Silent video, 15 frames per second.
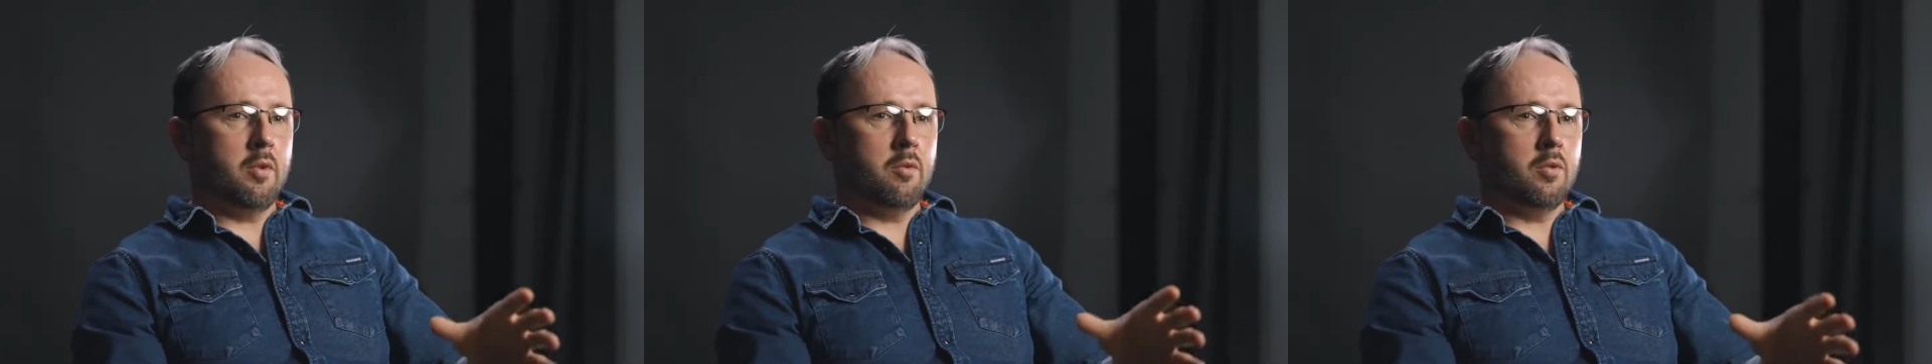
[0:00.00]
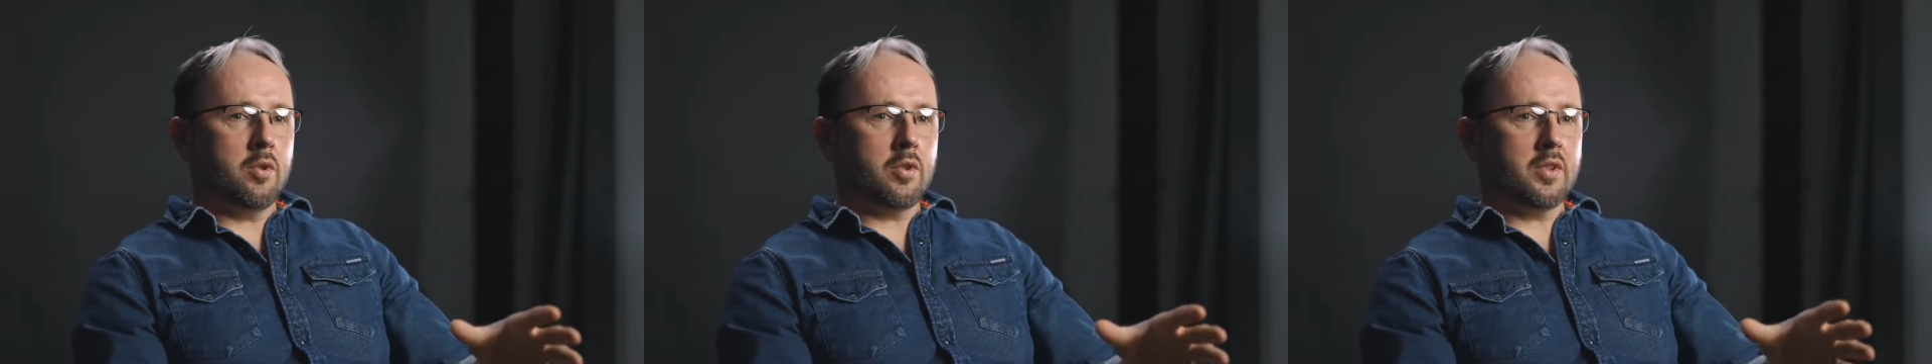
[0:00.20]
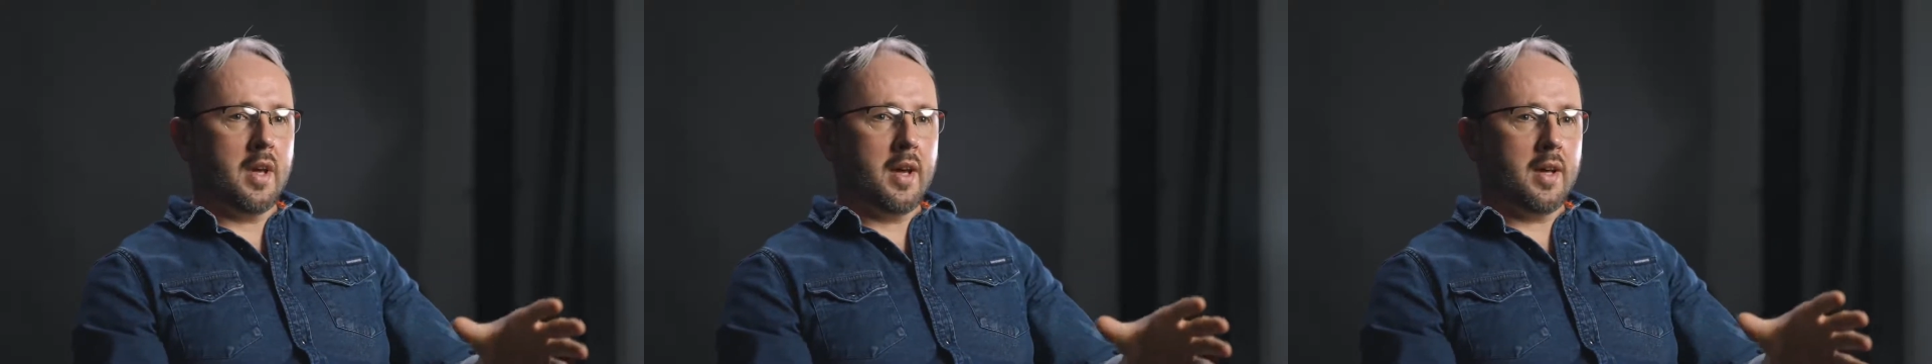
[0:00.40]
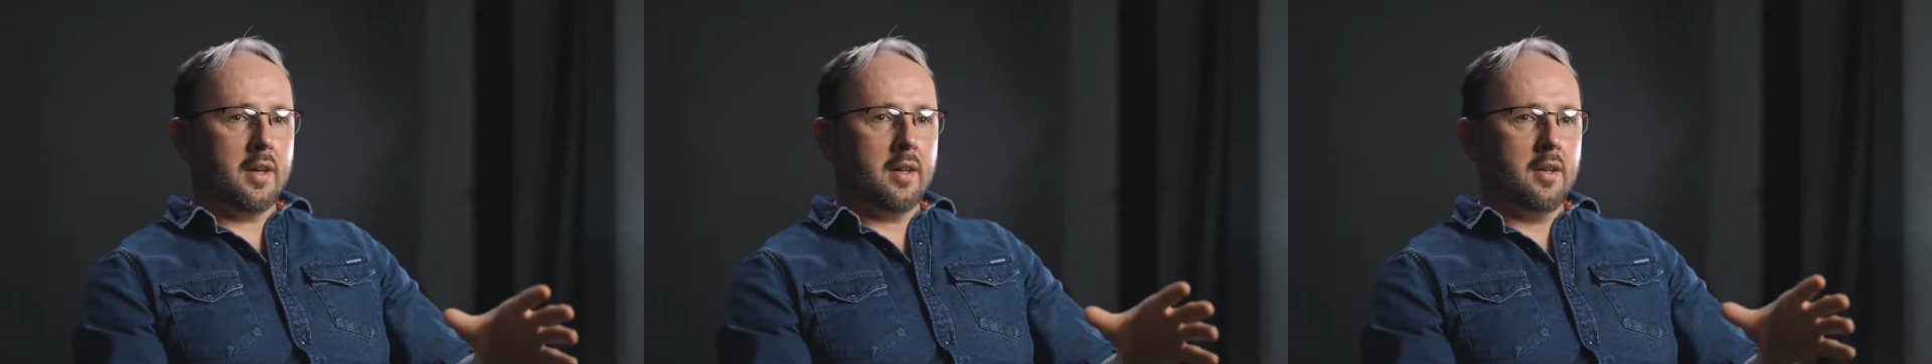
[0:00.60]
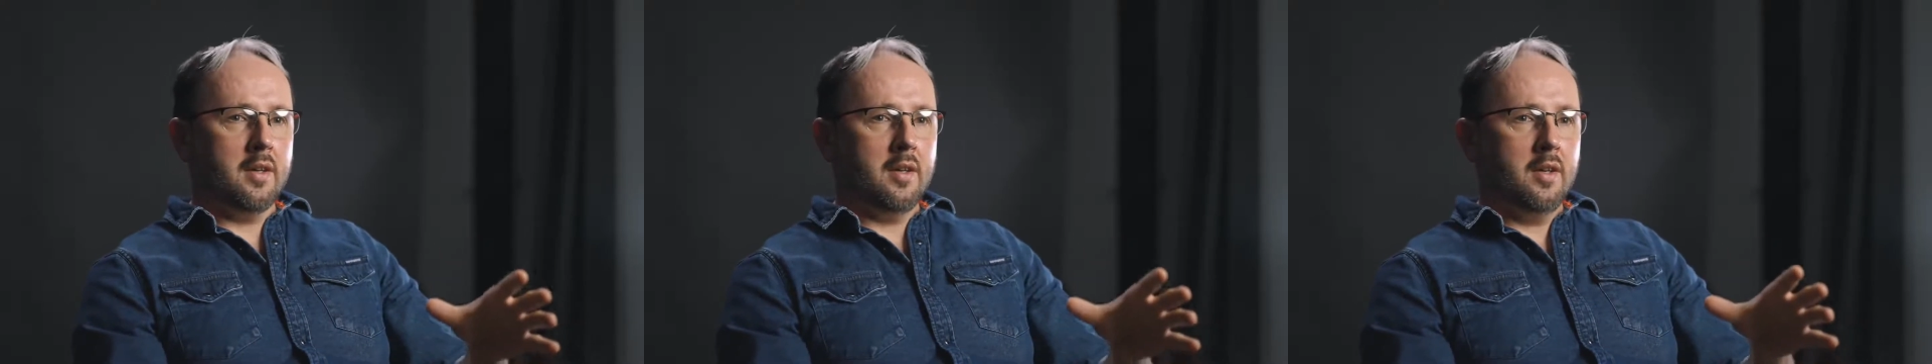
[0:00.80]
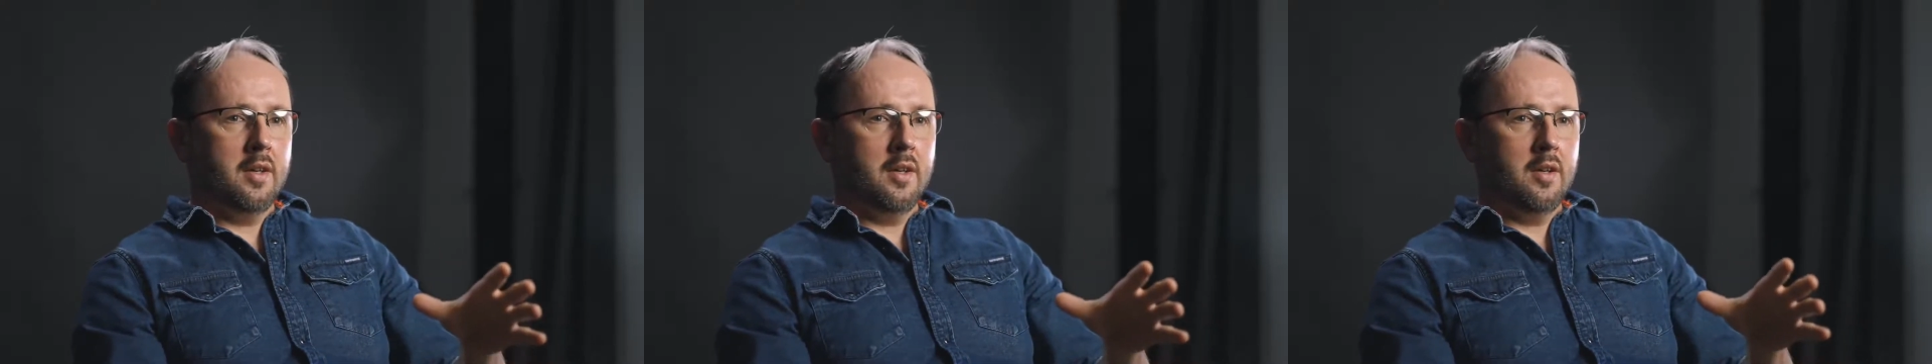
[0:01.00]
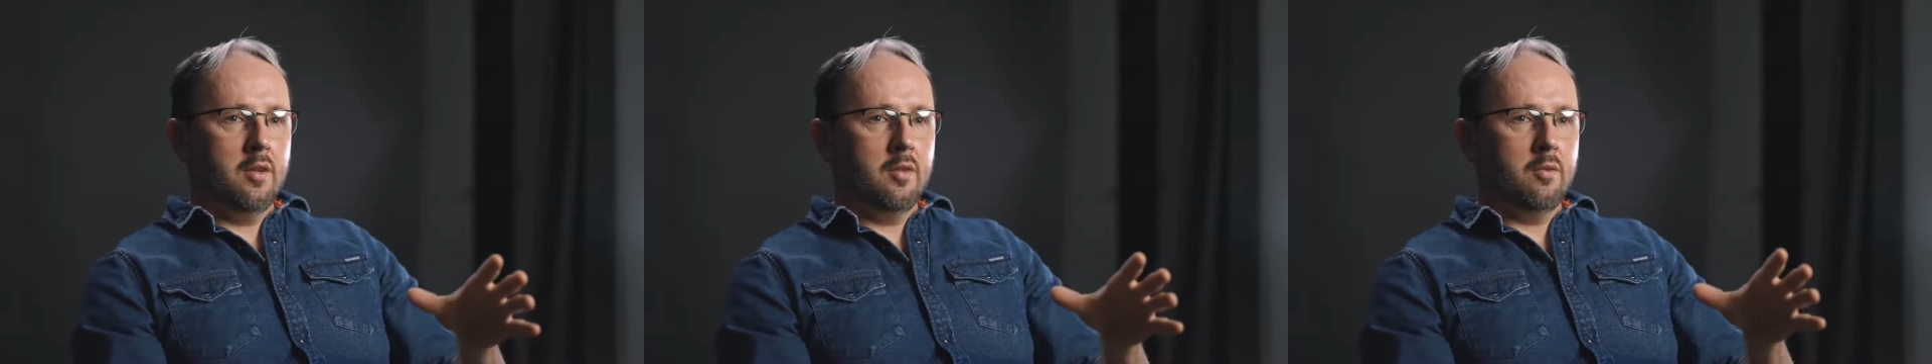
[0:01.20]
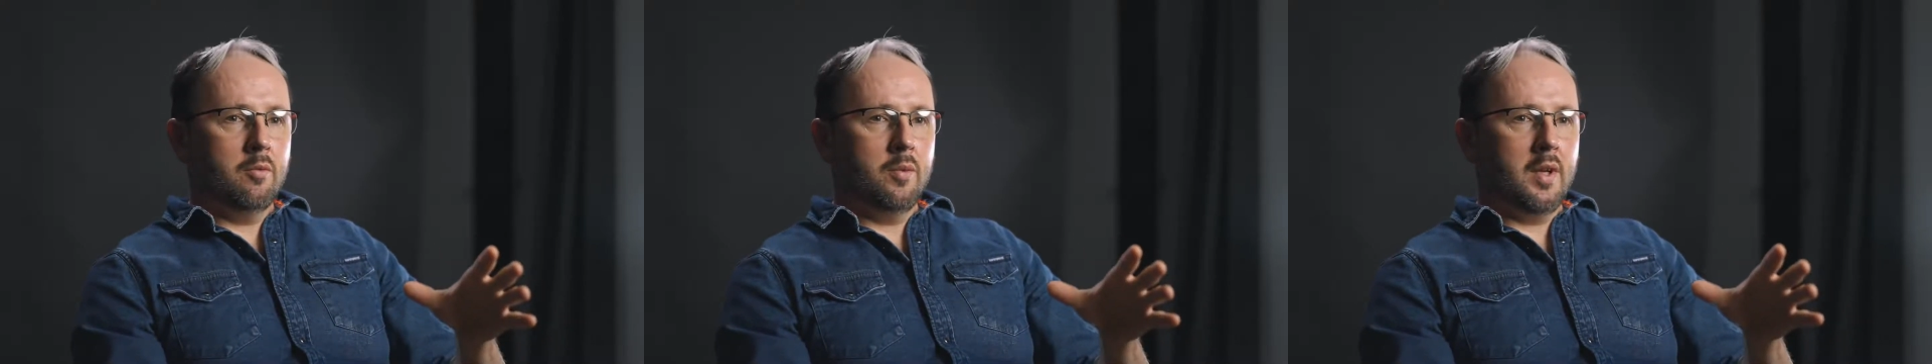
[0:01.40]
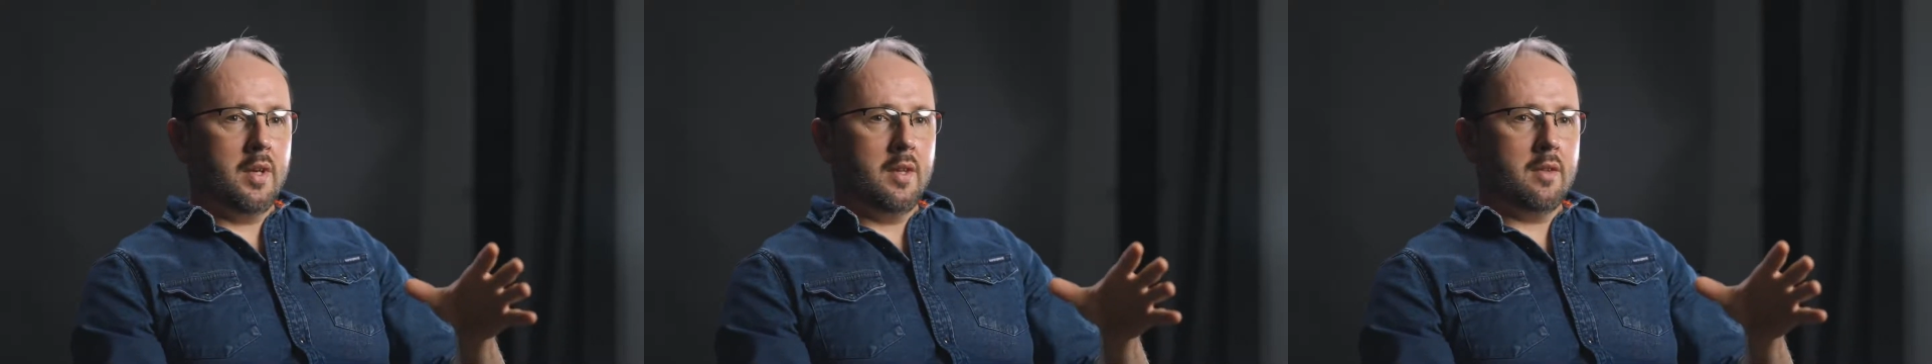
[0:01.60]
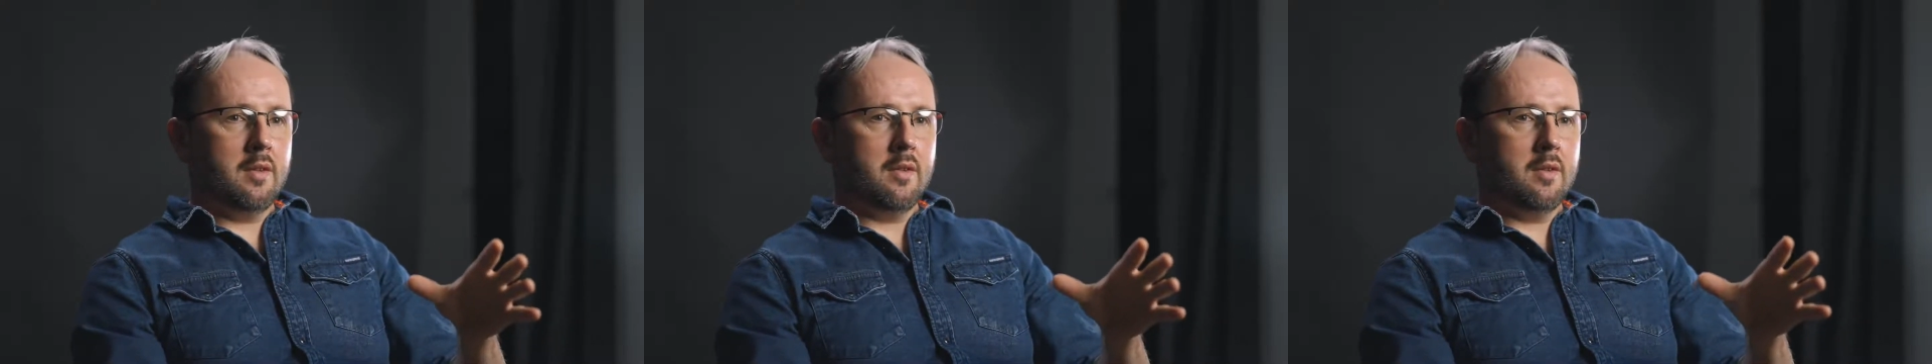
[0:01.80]
rucksack
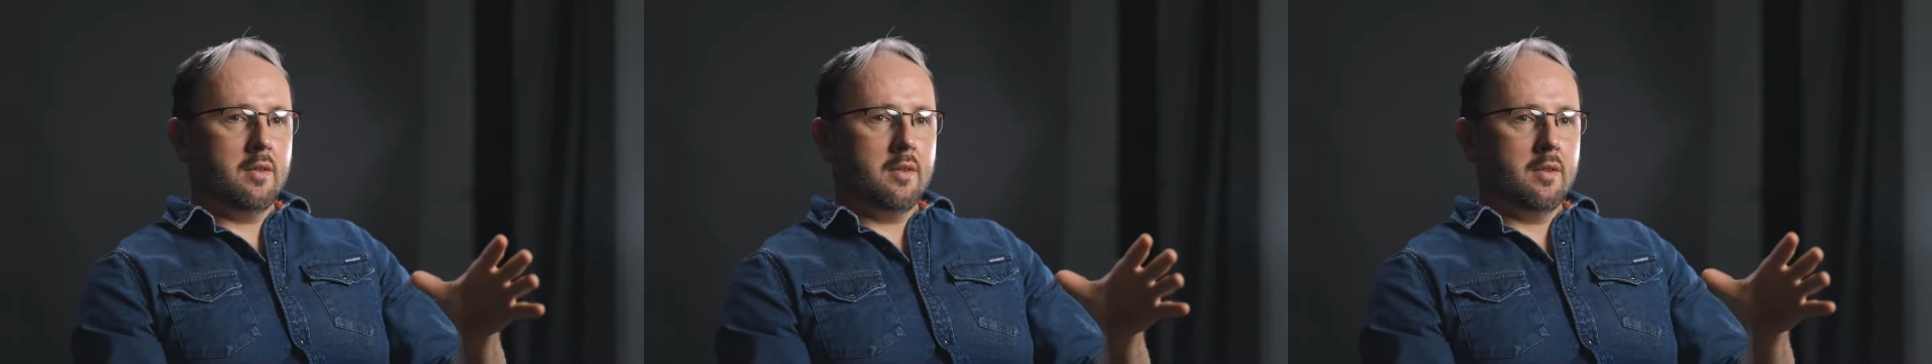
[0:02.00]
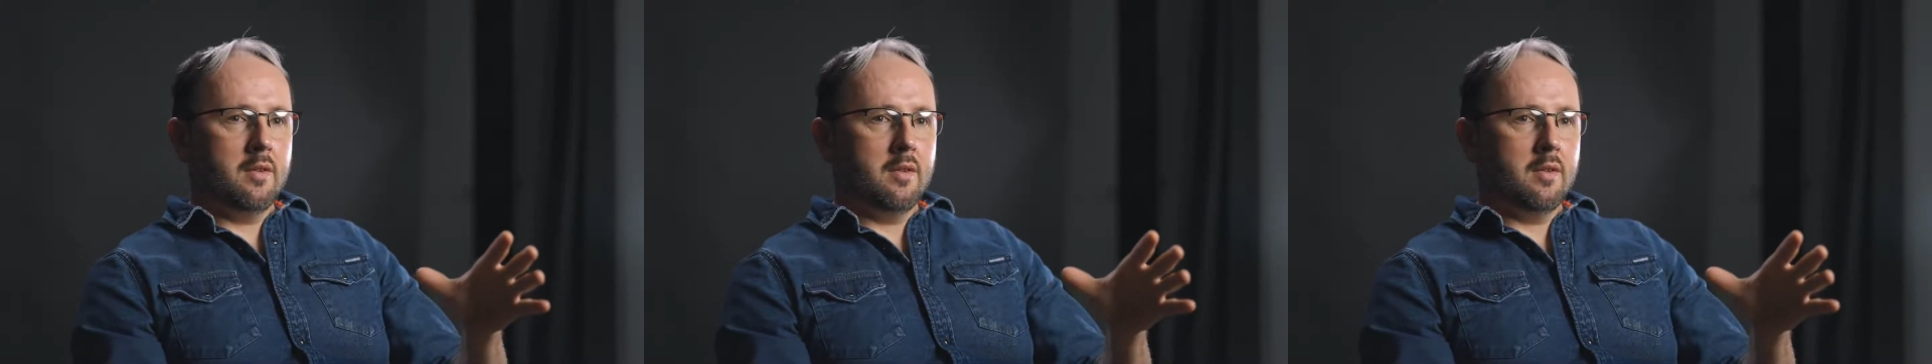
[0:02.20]
with